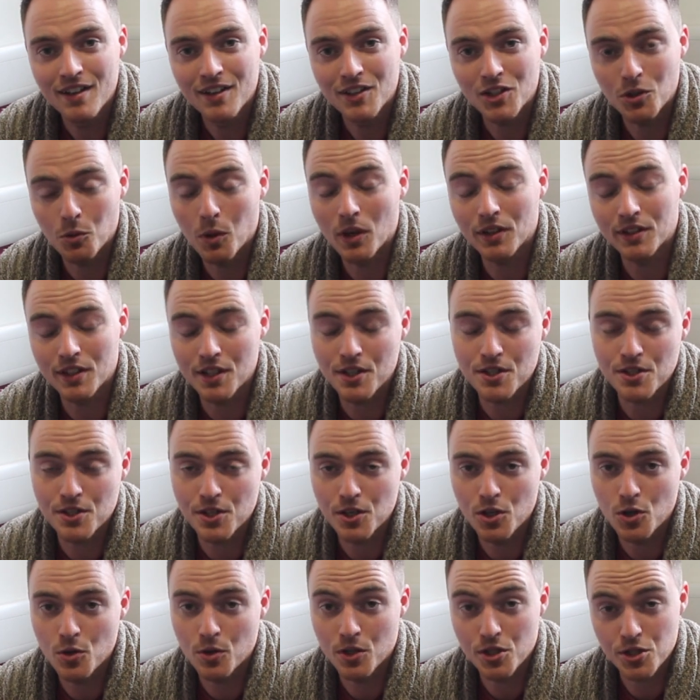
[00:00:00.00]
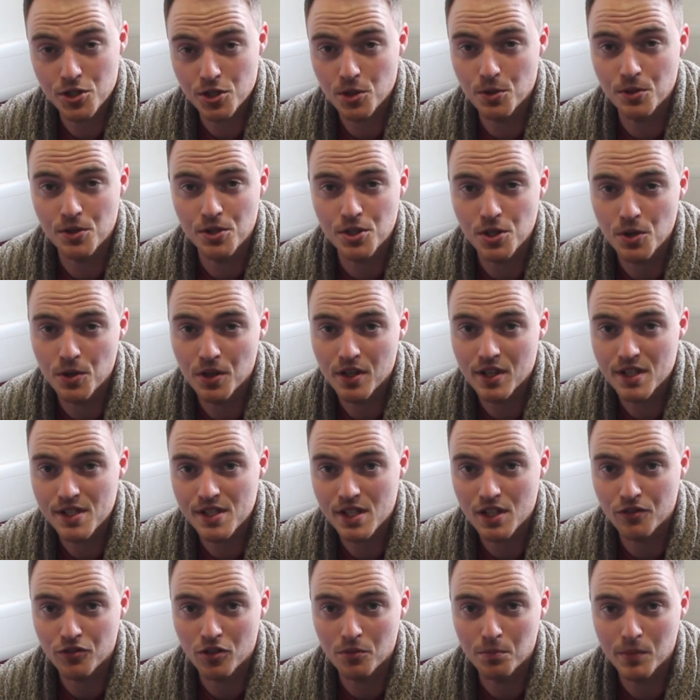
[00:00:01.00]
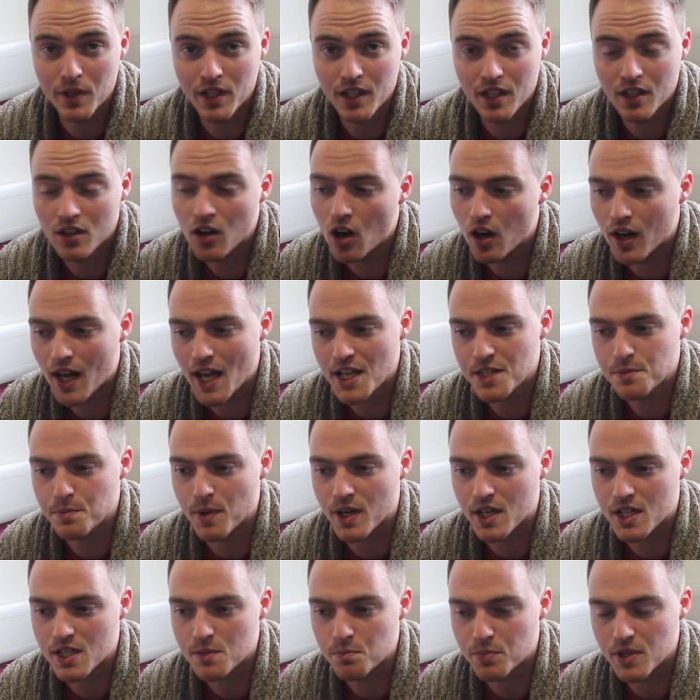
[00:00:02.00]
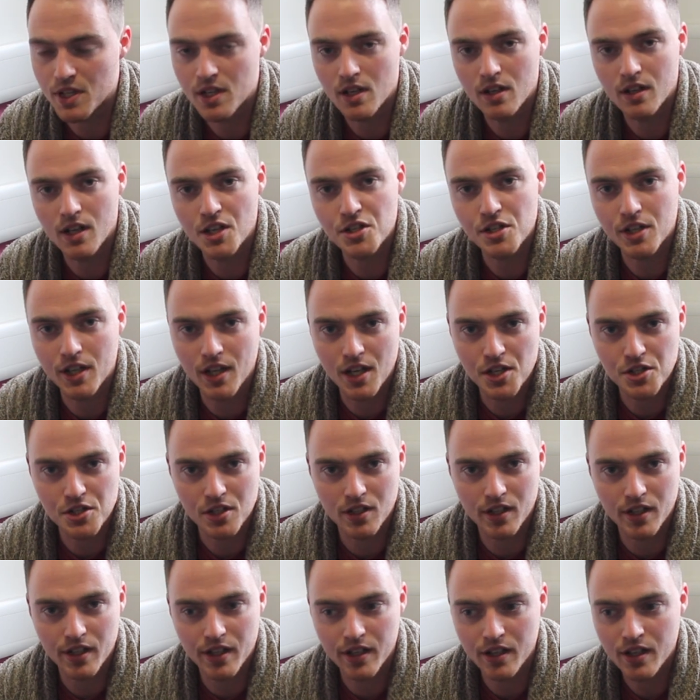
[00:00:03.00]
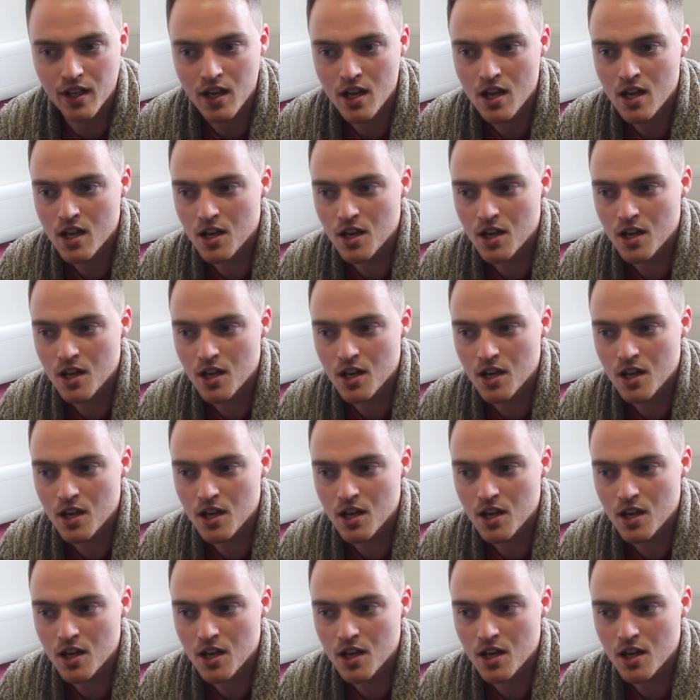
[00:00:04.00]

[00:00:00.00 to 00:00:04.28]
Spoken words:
to what DCU and the Students' Union has given me in all aspects, be it educationally,